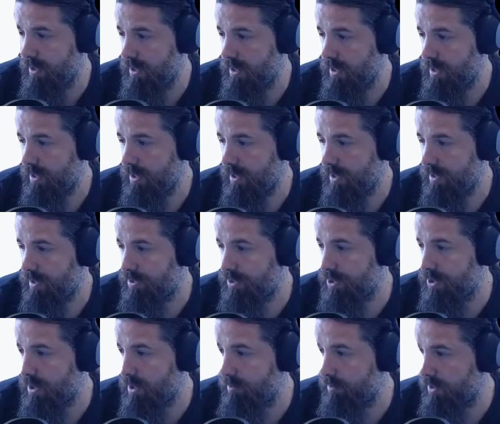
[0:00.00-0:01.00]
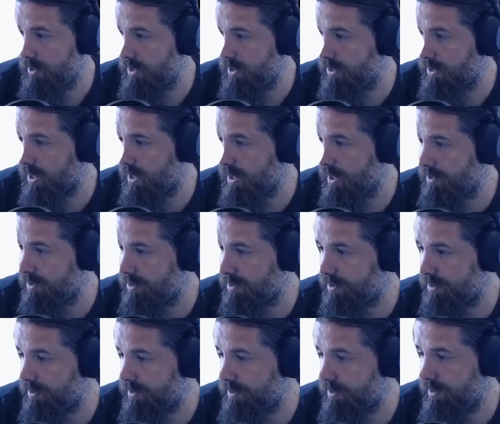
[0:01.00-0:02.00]
and SARM in this case.
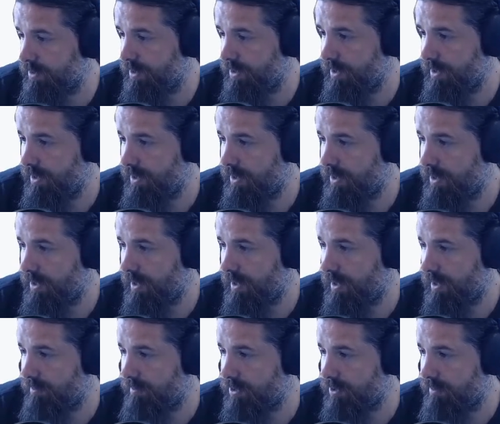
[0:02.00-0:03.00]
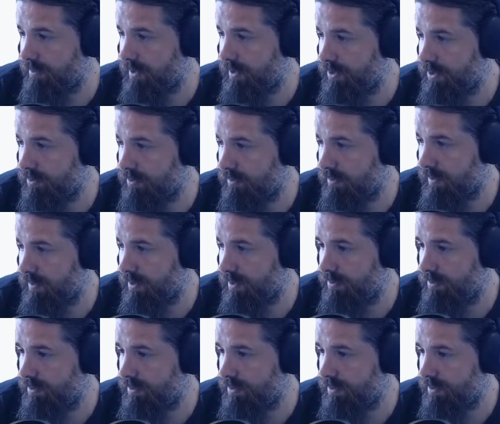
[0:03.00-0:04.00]
So it runs all of those.
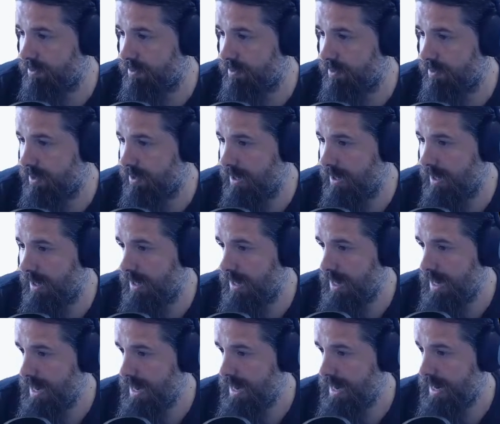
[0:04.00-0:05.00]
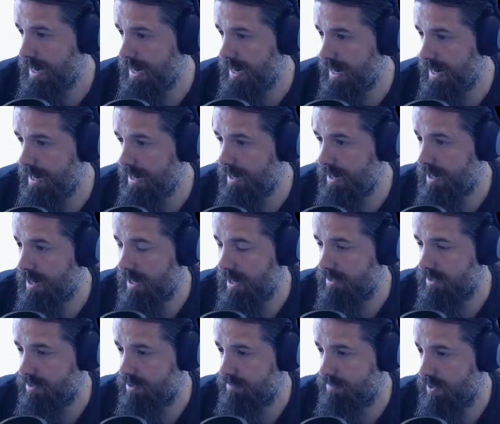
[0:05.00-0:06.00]
I had to
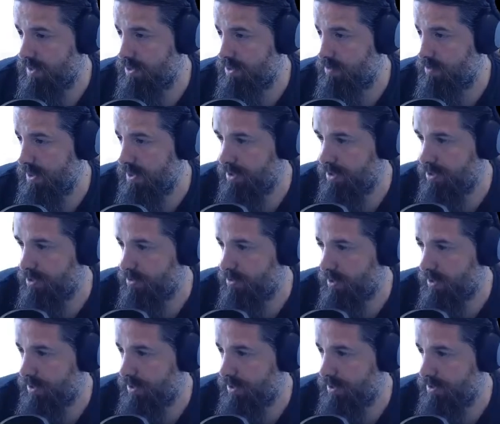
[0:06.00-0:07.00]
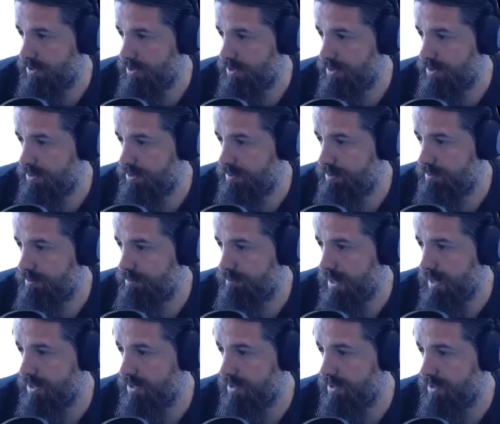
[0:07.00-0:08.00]
define the Windows ones
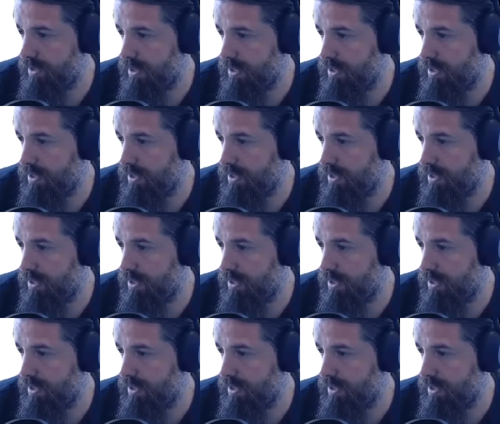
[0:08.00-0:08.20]
manually,